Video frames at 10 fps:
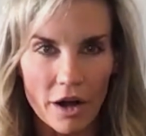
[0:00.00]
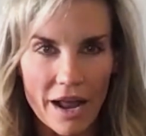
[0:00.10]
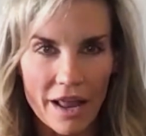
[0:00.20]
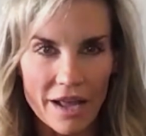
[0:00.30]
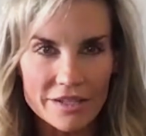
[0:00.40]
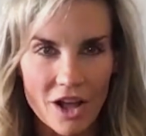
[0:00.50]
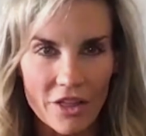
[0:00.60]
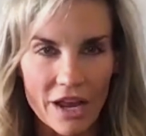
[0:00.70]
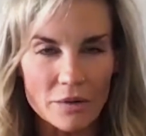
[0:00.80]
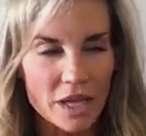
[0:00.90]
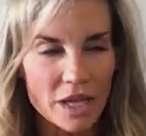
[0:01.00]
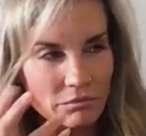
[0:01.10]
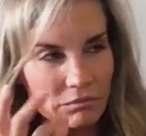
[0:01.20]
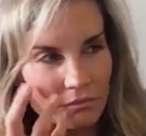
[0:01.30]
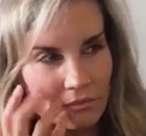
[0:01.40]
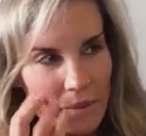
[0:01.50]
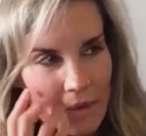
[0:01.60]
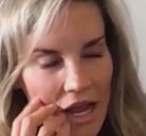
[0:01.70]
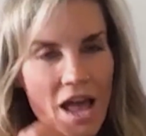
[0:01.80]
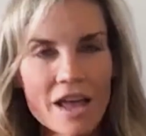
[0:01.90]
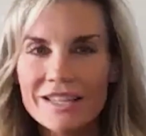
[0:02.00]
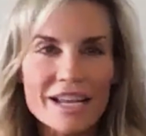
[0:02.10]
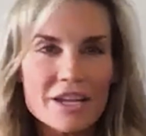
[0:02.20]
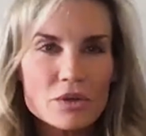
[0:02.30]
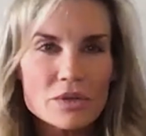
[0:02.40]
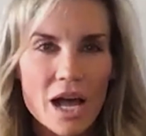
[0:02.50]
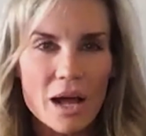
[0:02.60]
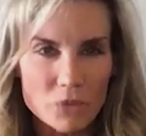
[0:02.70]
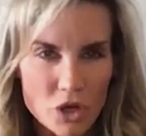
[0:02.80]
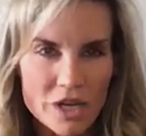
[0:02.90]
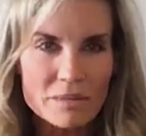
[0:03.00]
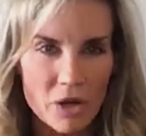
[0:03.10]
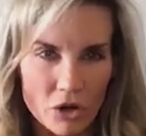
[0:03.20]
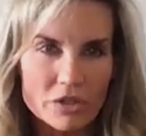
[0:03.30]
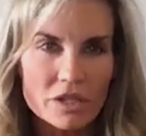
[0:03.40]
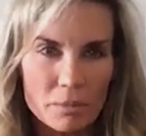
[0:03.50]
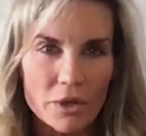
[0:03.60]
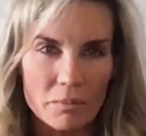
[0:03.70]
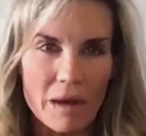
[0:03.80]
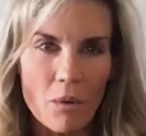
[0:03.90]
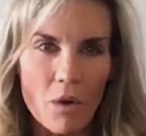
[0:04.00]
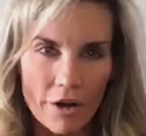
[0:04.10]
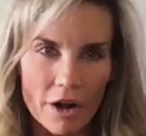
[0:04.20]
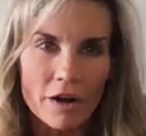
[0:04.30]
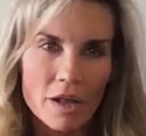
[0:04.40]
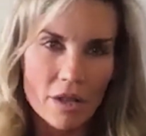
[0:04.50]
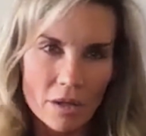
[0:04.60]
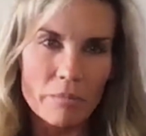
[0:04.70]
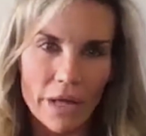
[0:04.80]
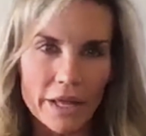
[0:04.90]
I saw that. I was like, maybe, because I use trace minerals to put in my water. But